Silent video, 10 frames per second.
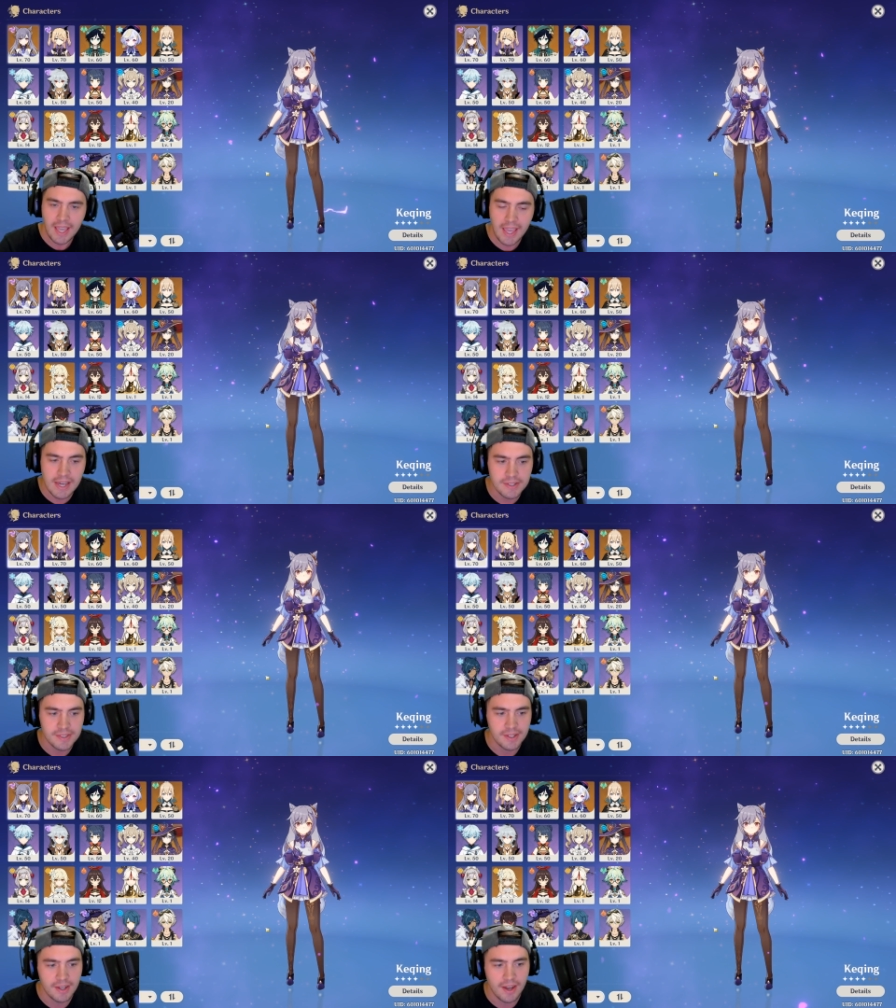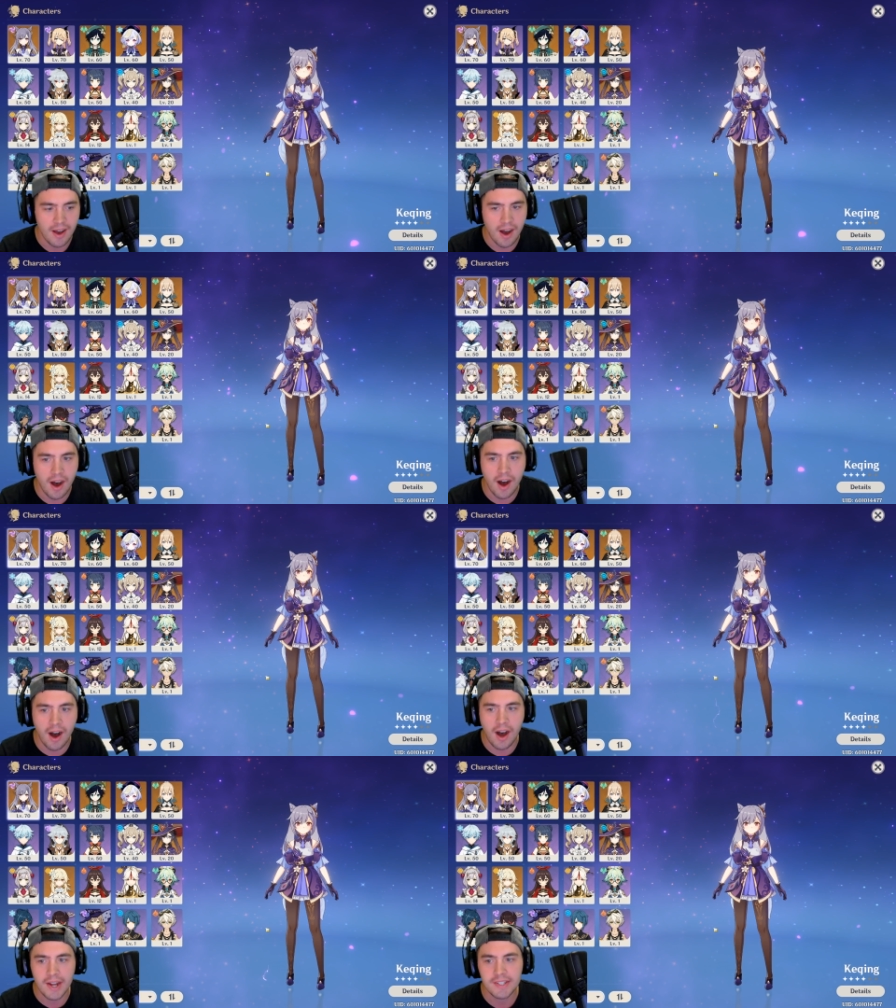And
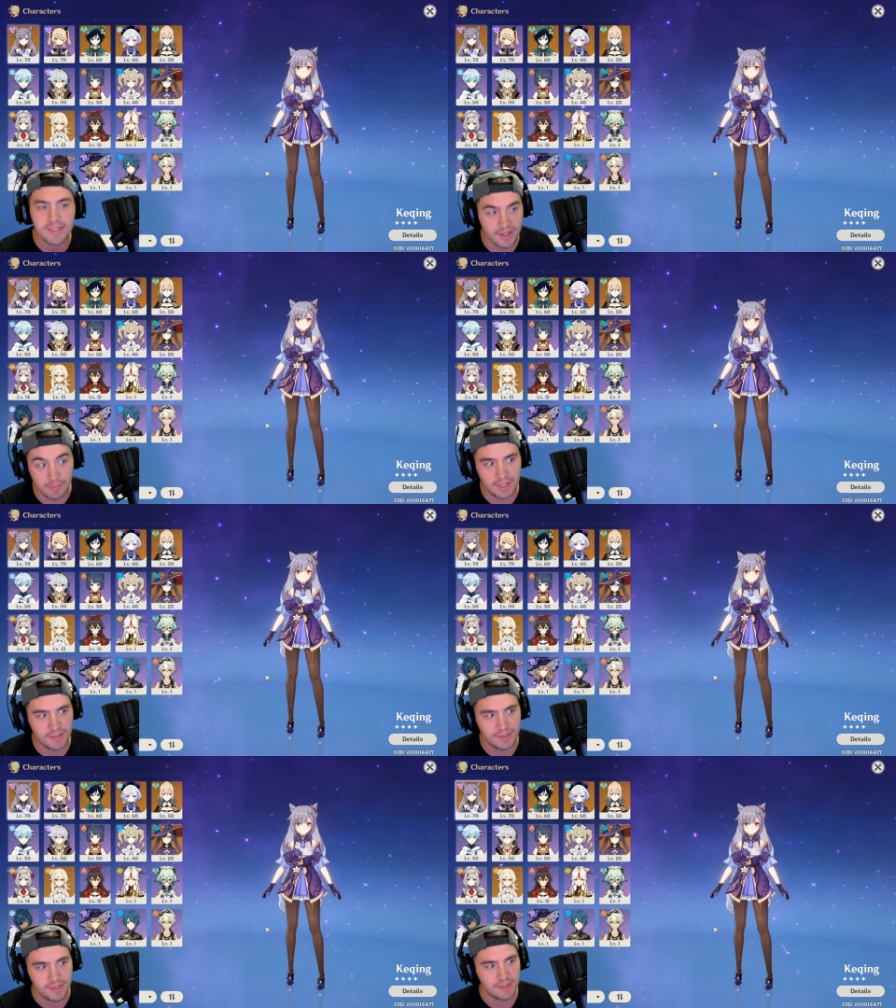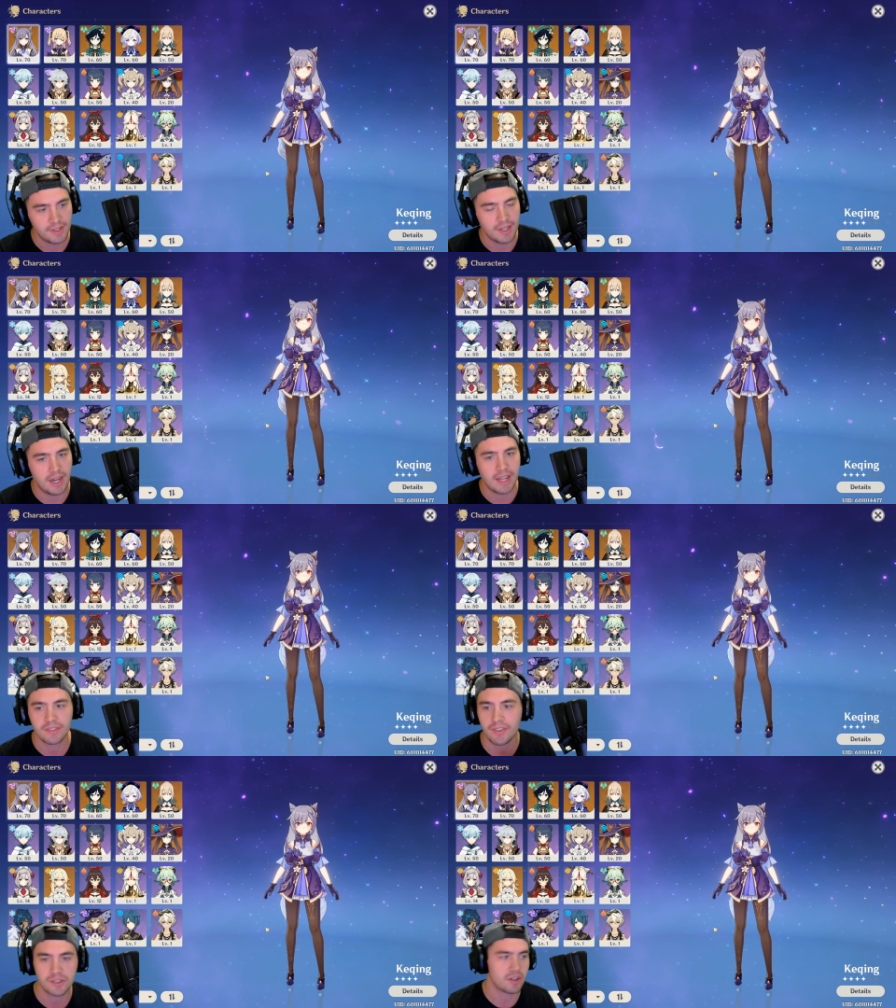I summoned uh, at
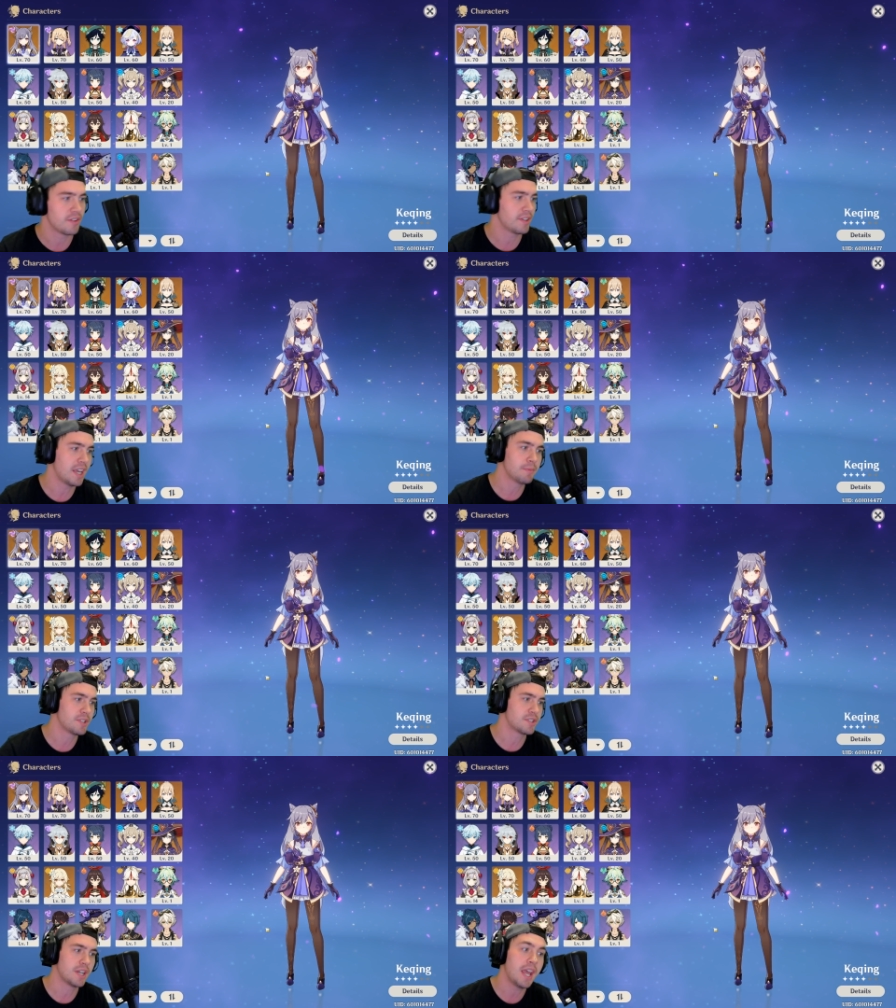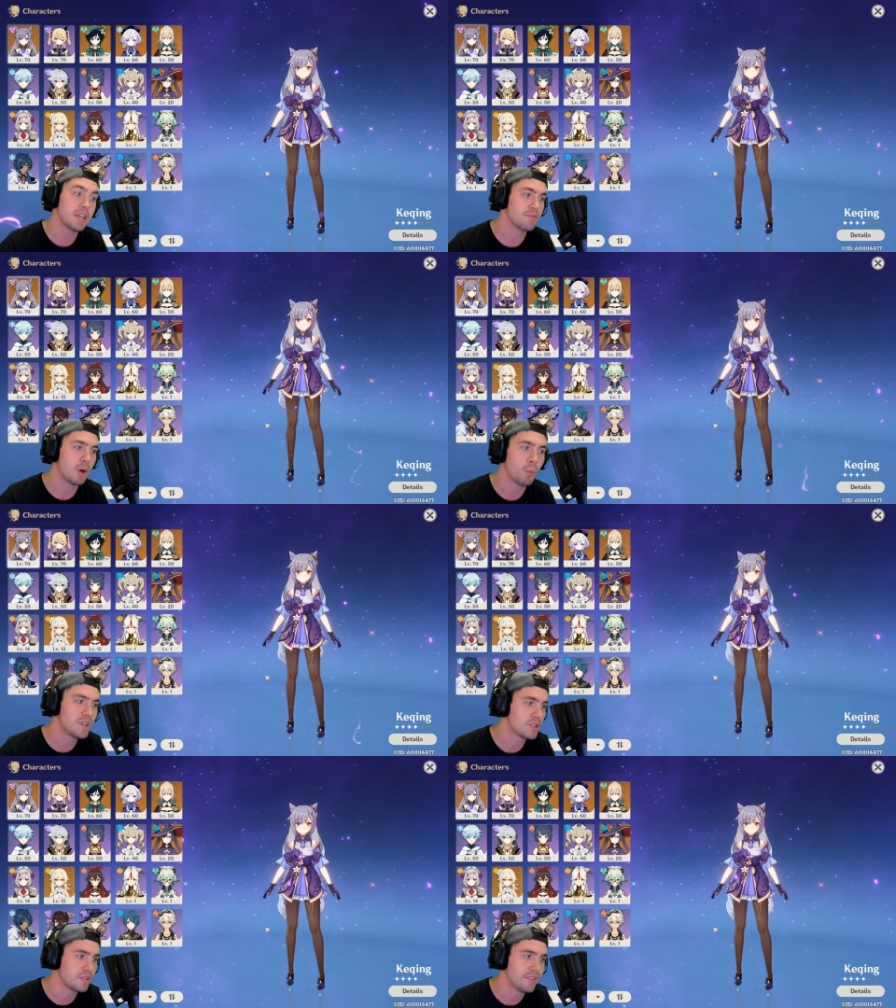the very start of the game because it said, hey, you've got
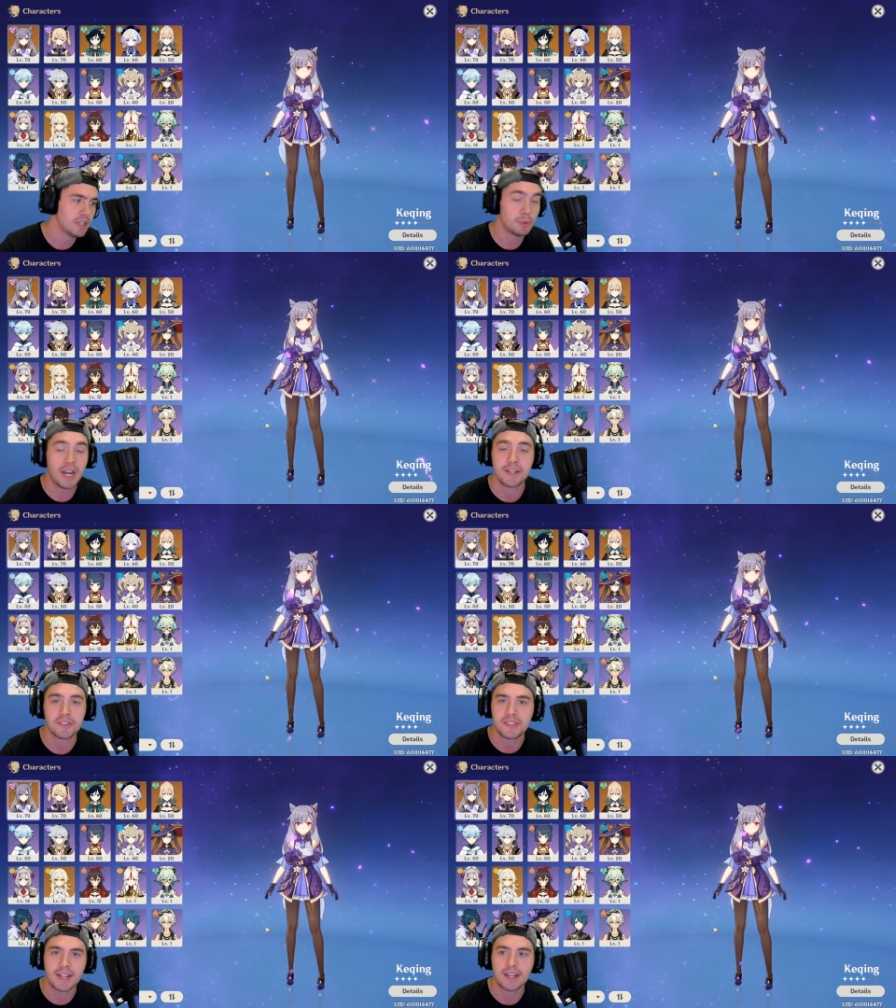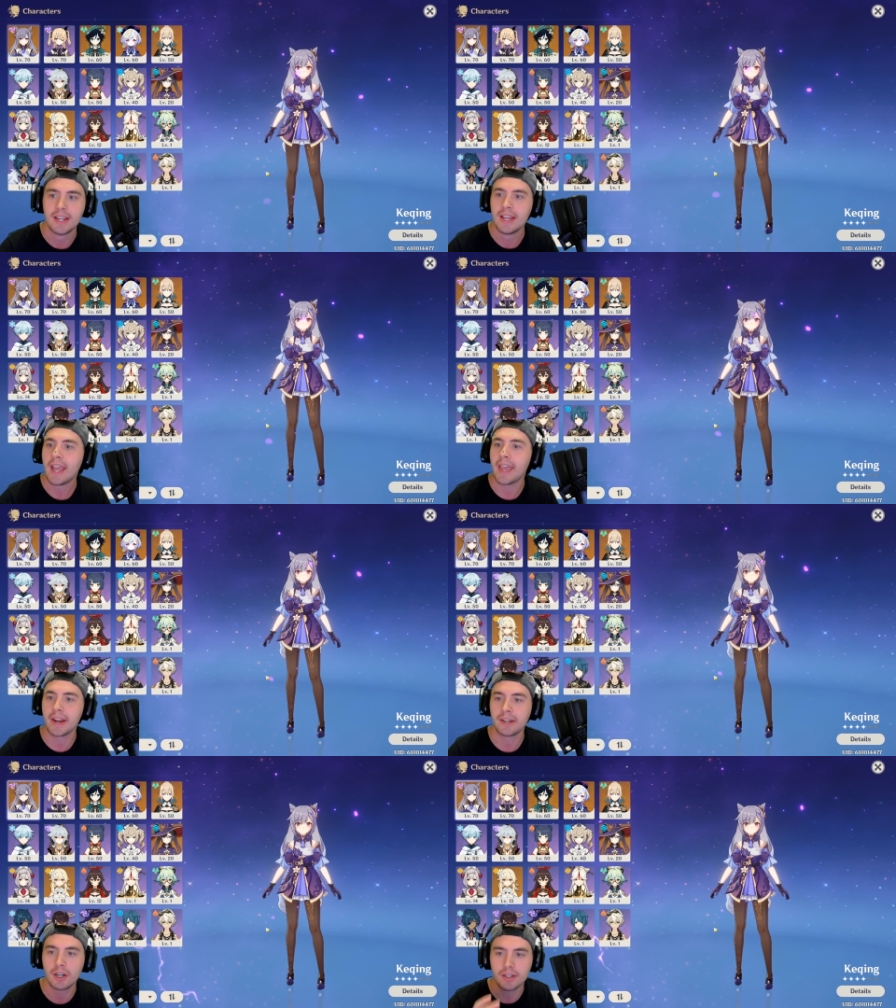wishes available, I just did it, and
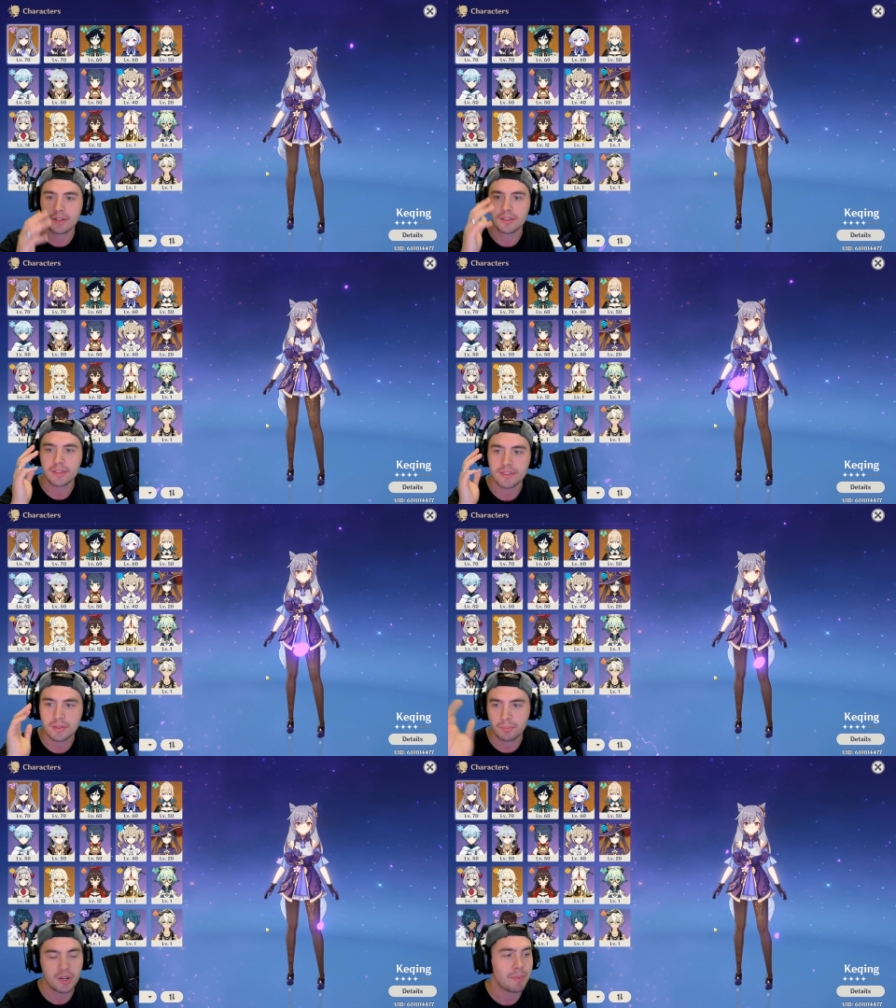I got some pretty